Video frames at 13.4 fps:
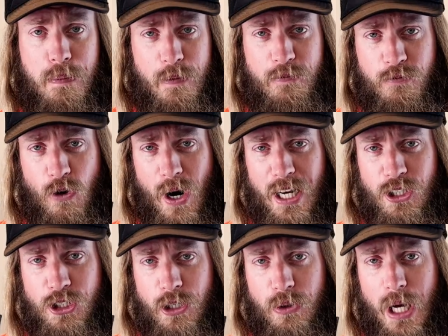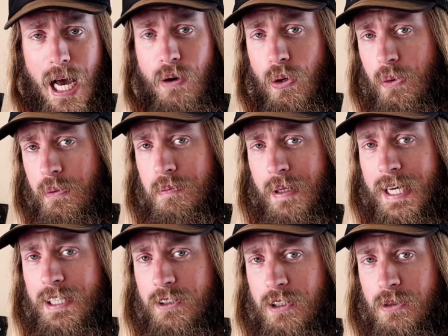before I show you how I will
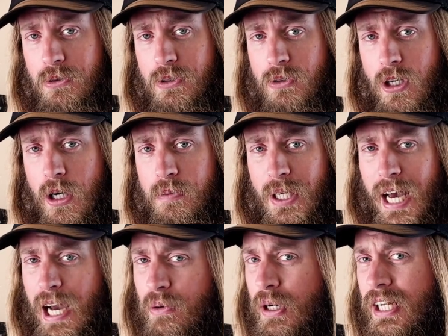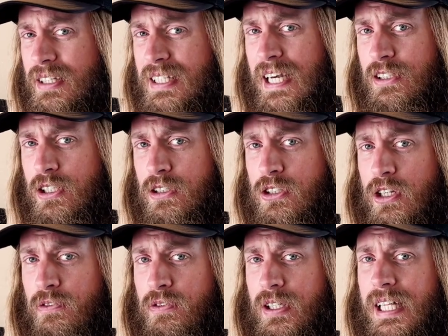make those drops, I want to touch on
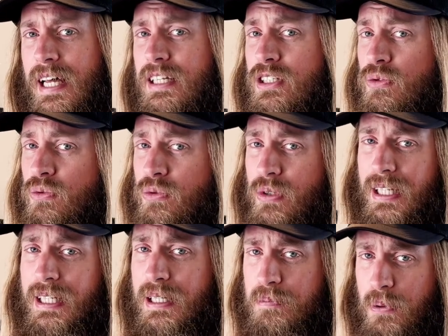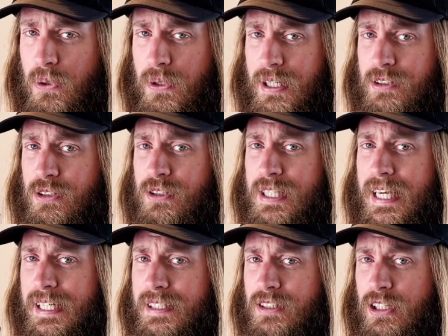something that is really important to
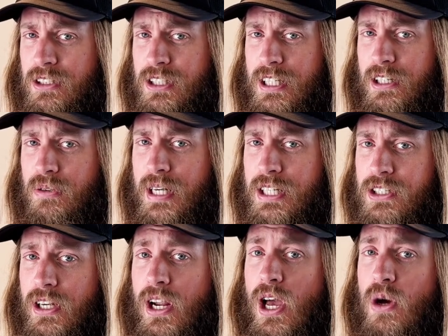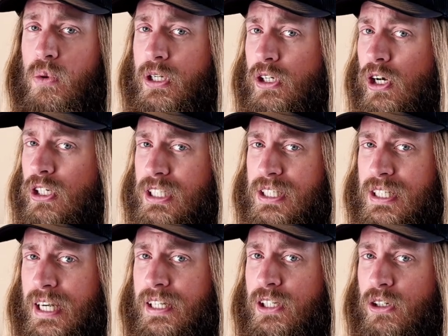take into consideration when you are
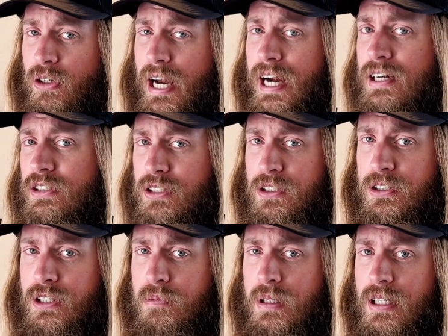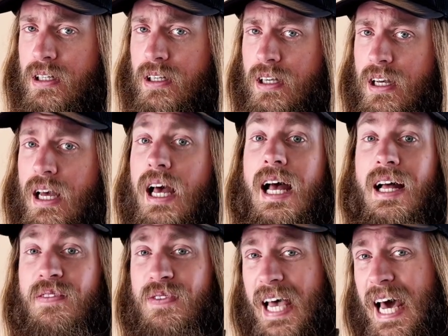designing your air system.
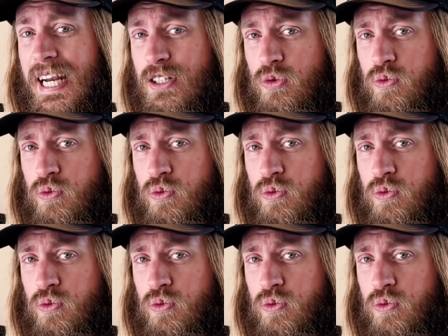And that is